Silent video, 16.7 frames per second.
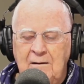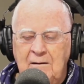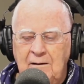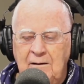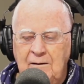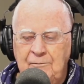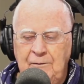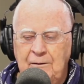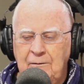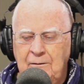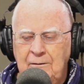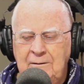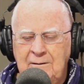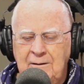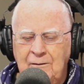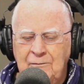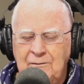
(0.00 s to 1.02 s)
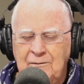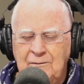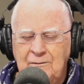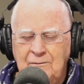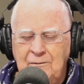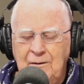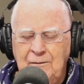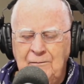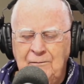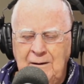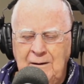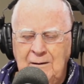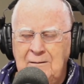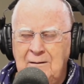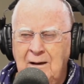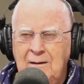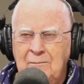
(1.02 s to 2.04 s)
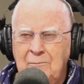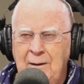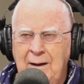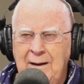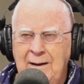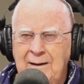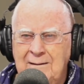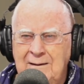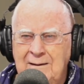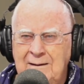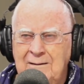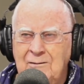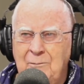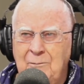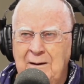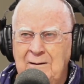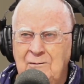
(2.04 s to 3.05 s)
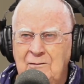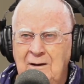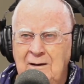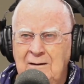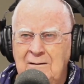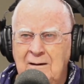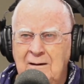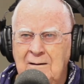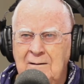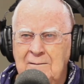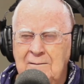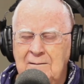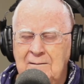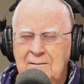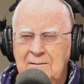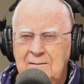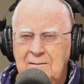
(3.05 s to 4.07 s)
If you look, there was a survey done by, I think it's by Genda,